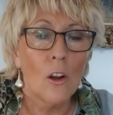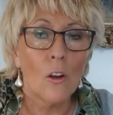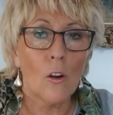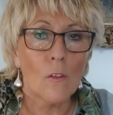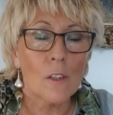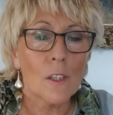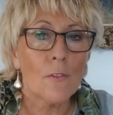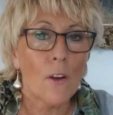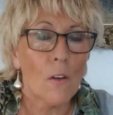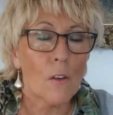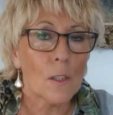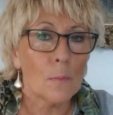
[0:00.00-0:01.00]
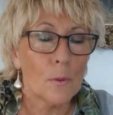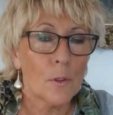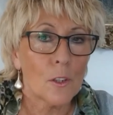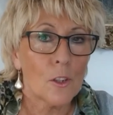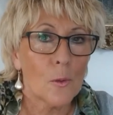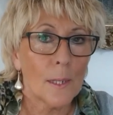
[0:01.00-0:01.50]
Lawrence Fox put
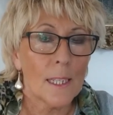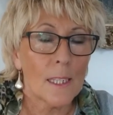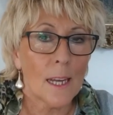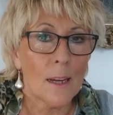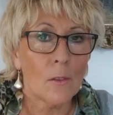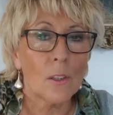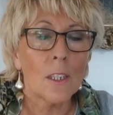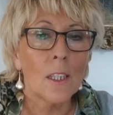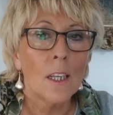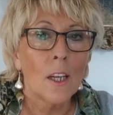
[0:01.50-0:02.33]
a tweet out